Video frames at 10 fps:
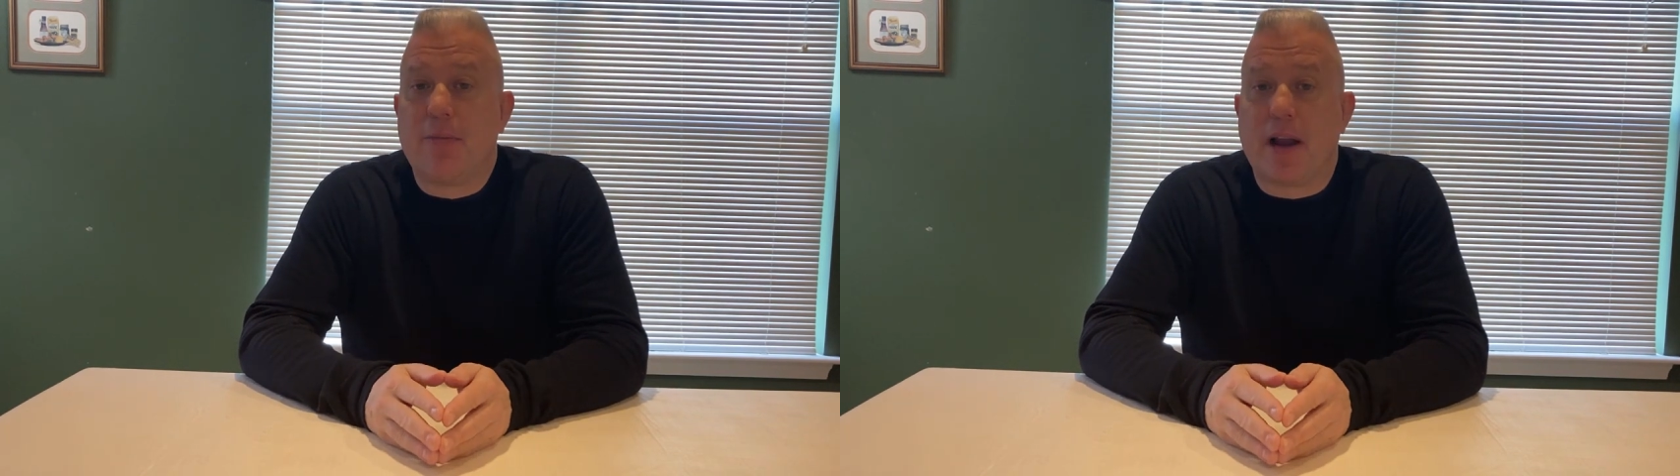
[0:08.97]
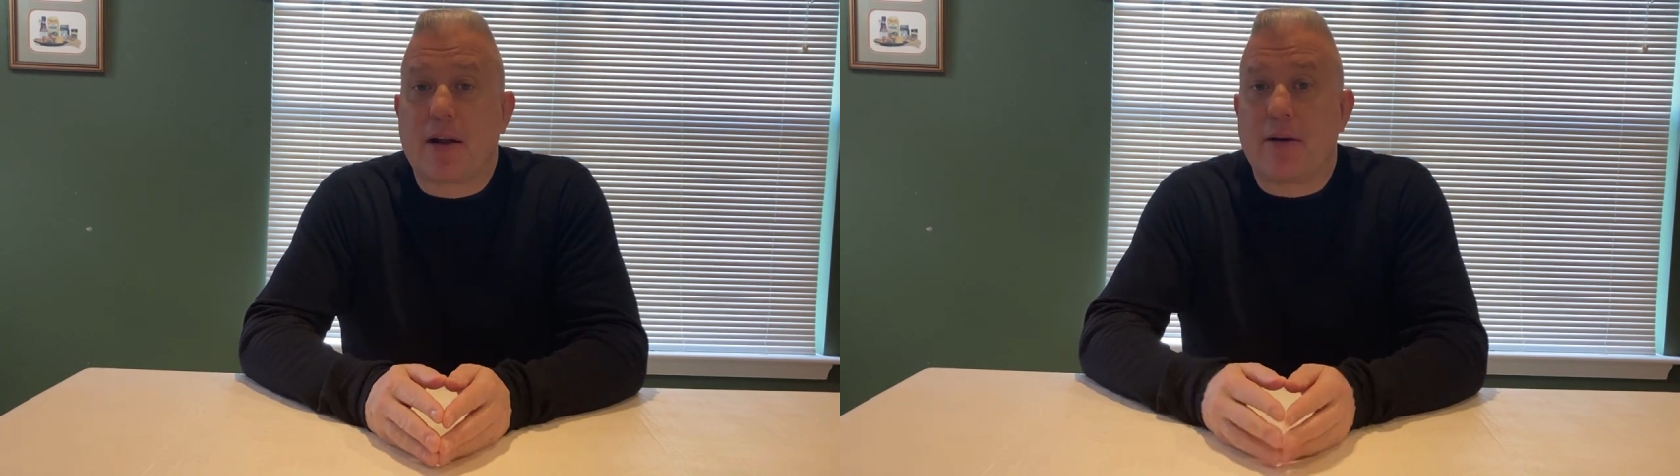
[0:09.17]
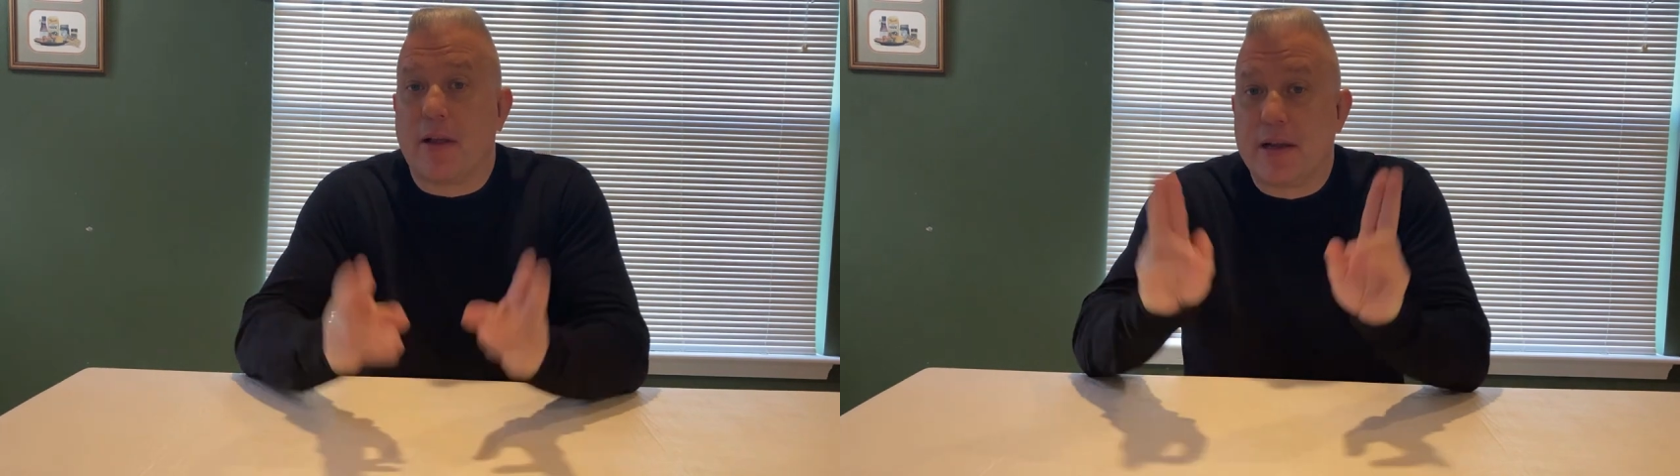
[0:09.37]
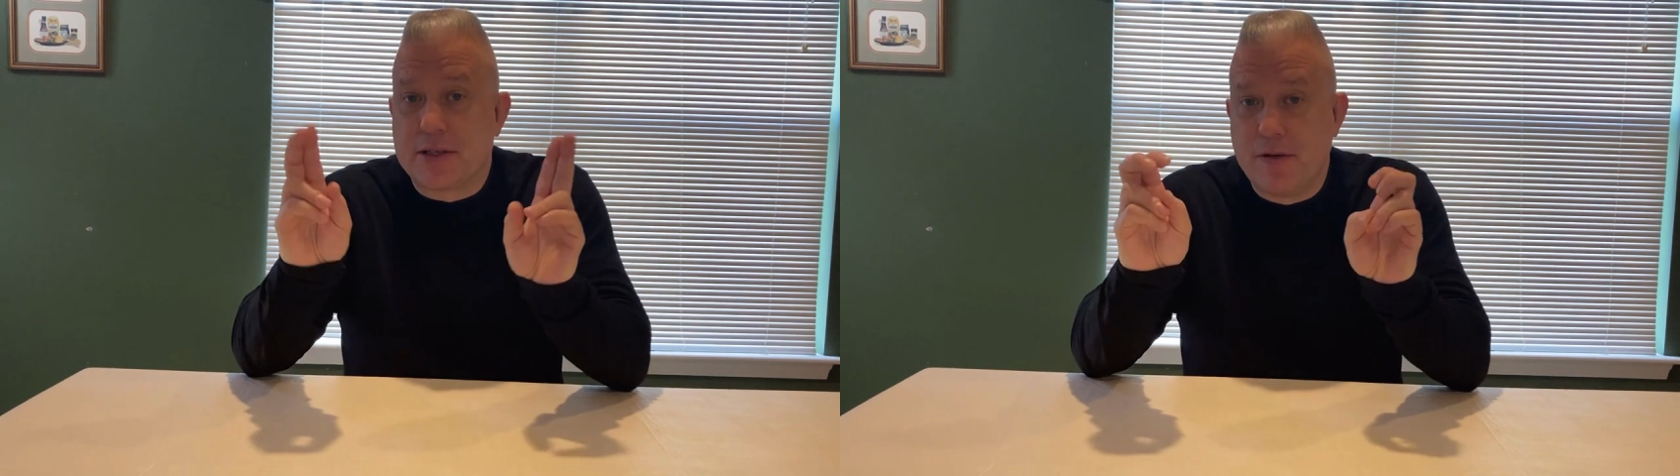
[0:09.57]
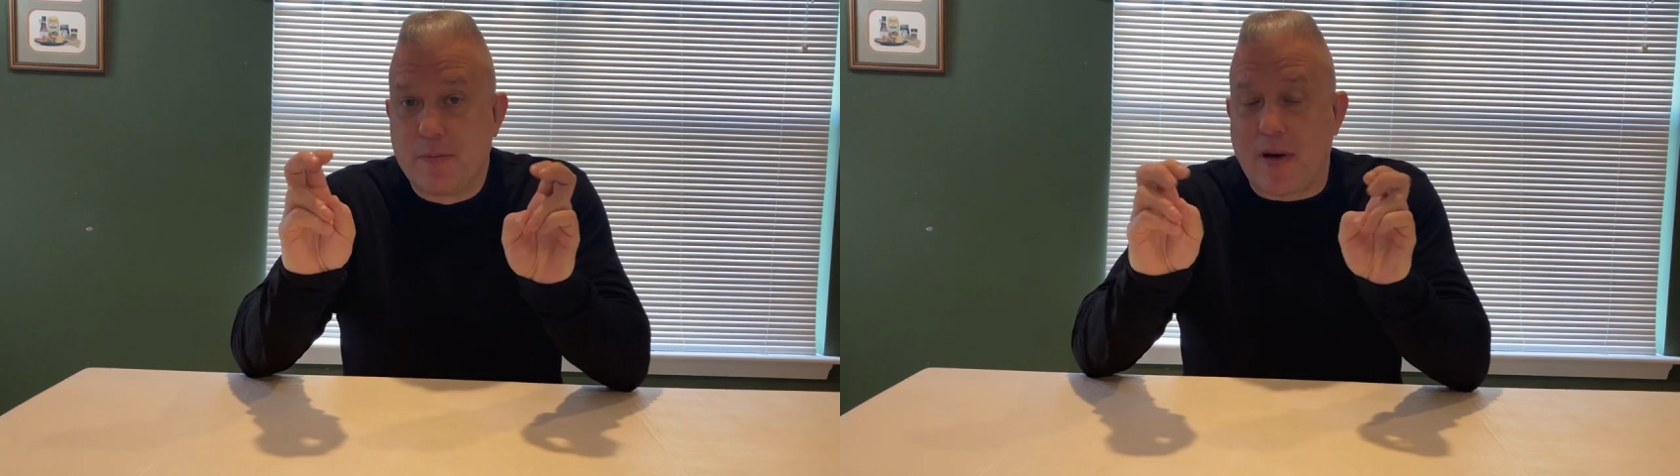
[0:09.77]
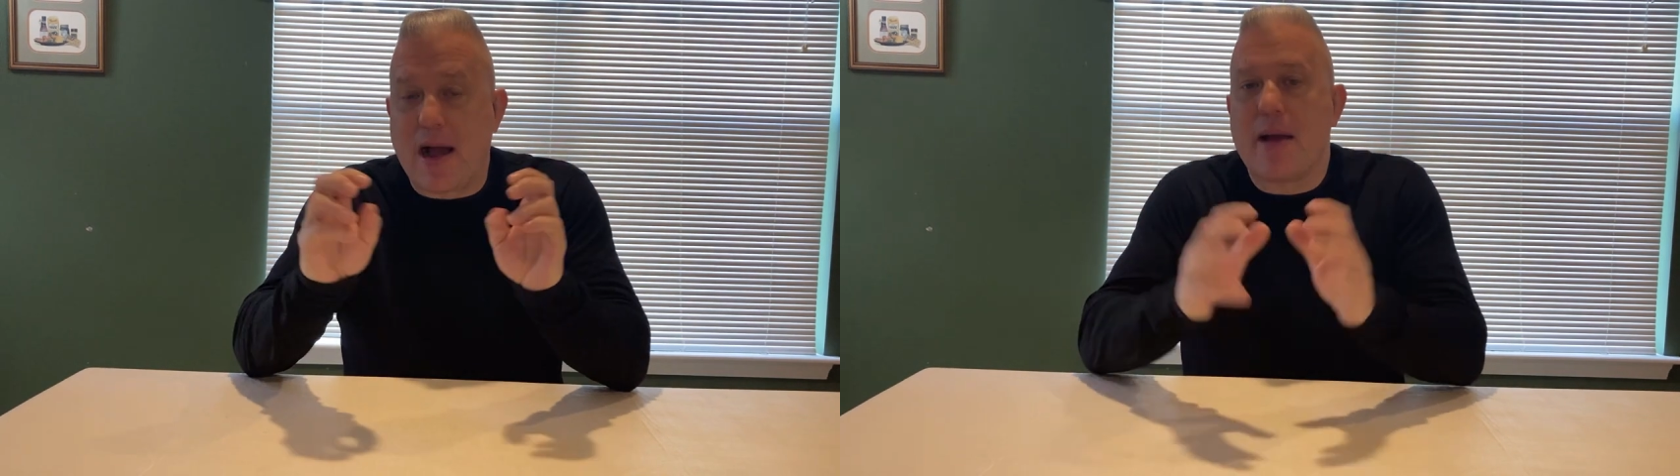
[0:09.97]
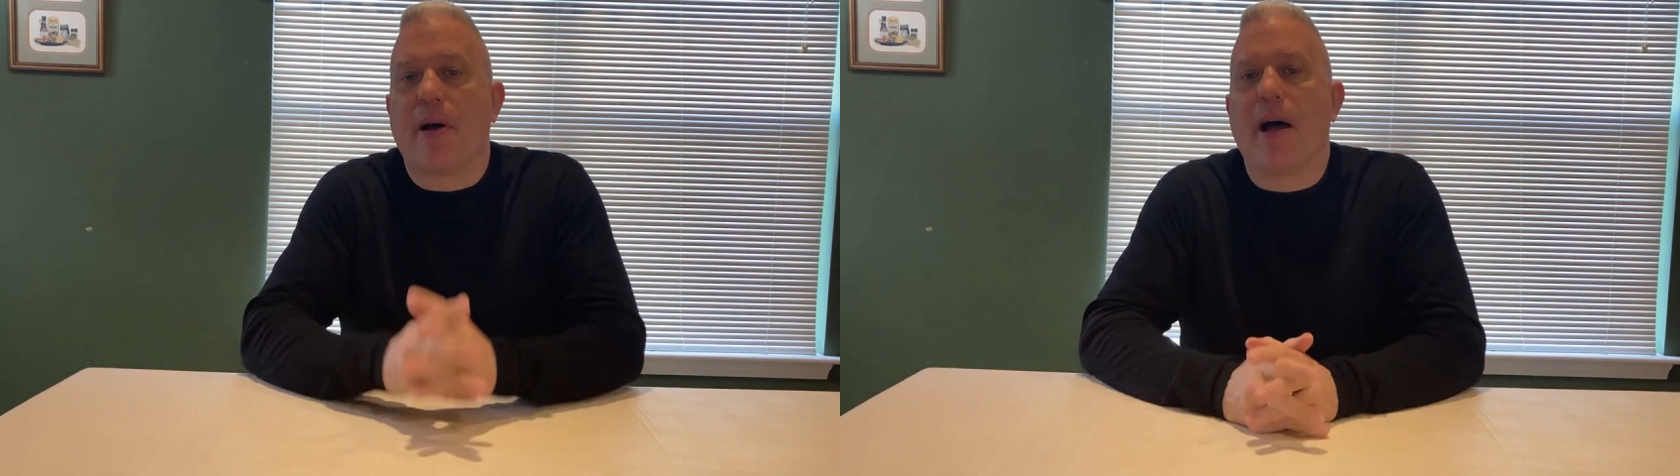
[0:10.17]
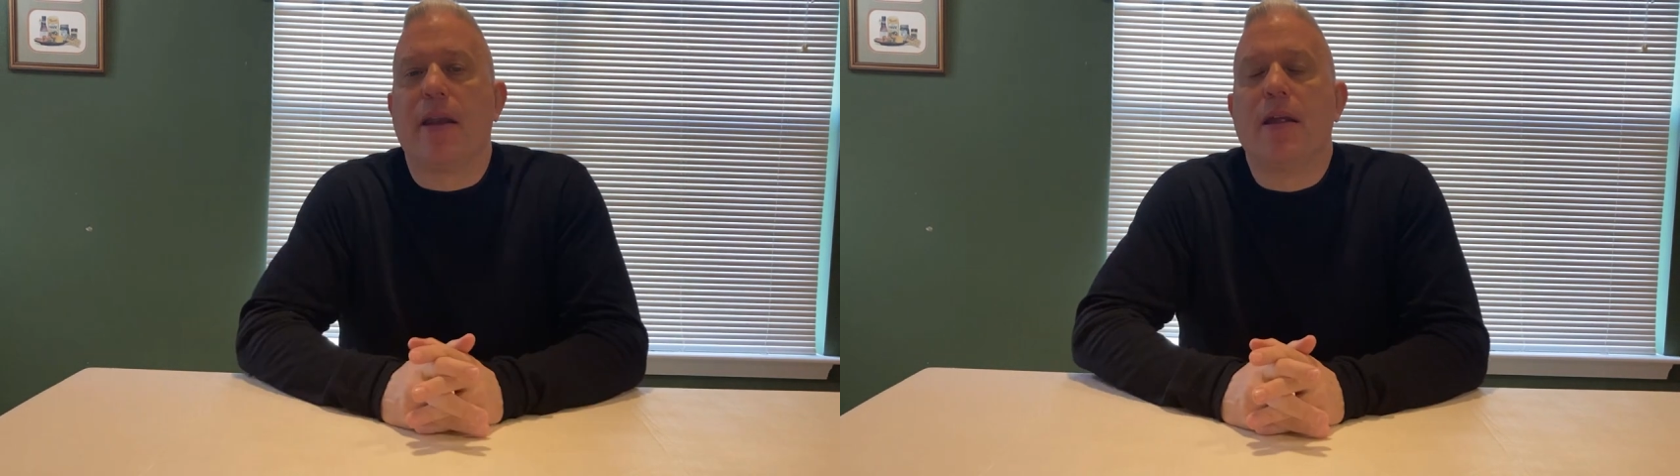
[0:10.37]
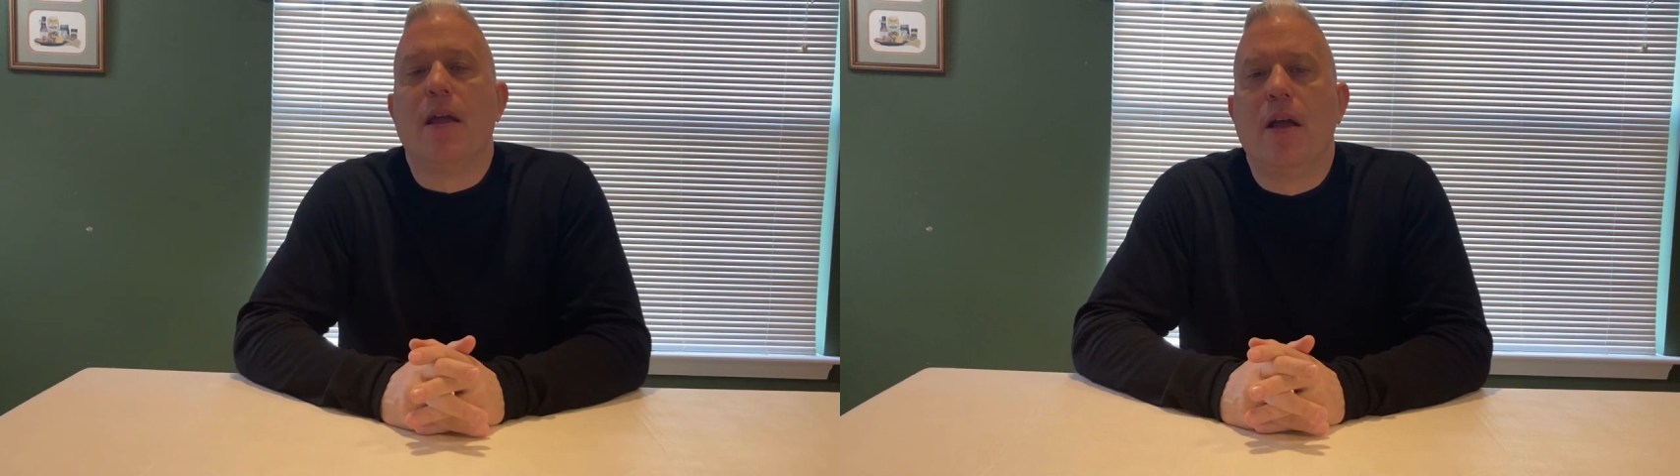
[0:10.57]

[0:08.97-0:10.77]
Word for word: what I call a super iPod,